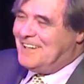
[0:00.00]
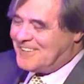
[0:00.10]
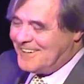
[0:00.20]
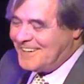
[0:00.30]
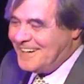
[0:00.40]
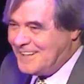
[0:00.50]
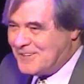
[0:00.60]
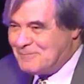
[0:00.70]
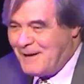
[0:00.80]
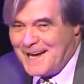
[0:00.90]
he certainly
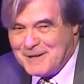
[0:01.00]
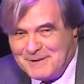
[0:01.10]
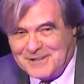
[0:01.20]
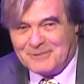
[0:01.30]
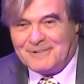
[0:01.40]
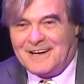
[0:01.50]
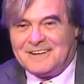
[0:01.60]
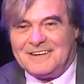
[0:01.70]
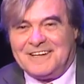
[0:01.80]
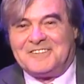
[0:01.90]
inspired me to write
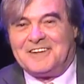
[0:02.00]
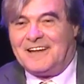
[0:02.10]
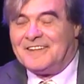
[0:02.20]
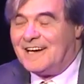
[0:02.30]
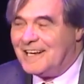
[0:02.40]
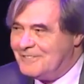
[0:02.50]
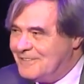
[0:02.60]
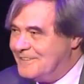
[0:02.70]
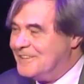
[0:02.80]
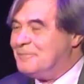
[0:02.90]
at least another
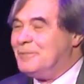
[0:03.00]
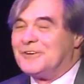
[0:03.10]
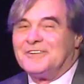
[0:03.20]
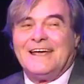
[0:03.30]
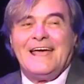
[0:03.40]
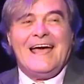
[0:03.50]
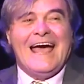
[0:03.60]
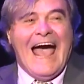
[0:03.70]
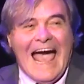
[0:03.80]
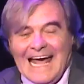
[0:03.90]
100 of these books.
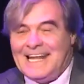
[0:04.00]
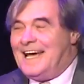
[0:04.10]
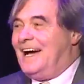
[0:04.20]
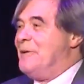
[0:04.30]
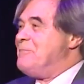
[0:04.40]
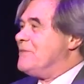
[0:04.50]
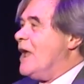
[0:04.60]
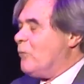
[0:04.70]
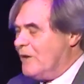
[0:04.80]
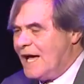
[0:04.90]
Anyhow,
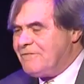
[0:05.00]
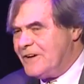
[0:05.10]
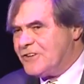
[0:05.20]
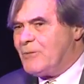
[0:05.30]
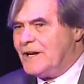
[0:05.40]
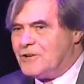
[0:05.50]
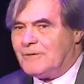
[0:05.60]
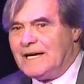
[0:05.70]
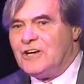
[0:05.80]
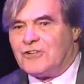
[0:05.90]
when I first went
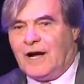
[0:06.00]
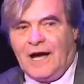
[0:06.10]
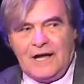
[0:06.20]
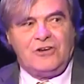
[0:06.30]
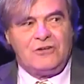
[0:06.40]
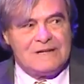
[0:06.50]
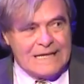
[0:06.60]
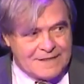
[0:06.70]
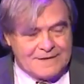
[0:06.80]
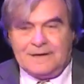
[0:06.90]
to Asia, I knew
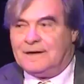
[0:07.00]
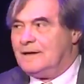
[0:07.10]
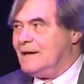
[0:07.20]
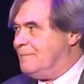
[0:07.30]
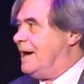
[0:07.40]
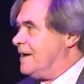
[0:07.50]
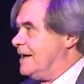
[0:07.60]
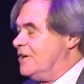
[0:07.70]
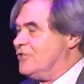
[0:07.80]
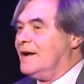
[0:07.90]
nothing about
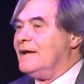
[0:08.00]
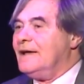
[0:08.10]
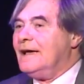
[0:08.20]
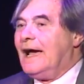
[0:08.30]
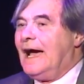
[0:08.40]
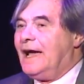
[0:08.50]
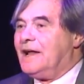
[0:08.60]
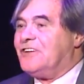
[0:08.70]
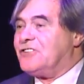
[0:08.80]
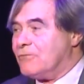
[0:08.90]
Asia. And
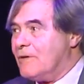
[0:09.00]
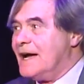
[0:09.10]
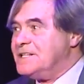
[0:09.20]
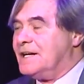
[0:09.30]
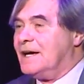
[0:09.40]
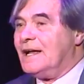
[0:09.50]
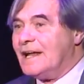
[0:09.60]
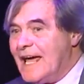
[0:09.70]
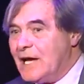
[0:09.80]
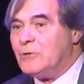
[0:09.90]
as a writer,
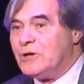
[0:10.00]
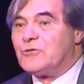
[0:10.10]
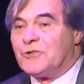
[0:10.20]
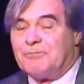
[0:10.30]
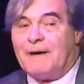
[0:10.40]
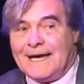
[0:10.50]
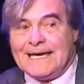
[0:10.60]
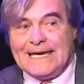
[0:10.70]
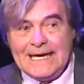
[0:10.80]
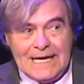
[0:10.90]
language was my
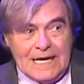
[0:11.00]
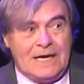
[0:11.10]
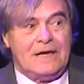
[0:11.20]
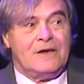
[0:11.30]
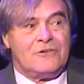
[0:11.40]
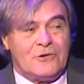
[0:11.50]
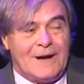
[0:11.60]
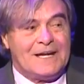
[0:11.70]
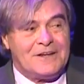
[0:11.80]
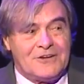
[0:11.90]
key to
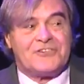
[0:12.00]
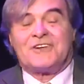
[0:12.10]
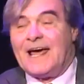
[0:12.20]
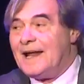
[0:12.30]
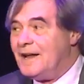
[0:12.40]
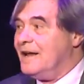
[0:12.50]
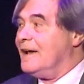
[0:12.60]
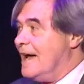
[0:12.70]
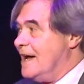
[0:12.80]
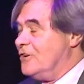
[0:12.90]

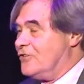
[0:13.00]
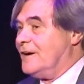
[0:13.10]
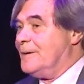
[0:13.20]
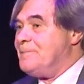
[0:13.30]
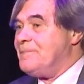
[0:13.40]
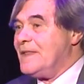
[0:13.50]
understanding Asia.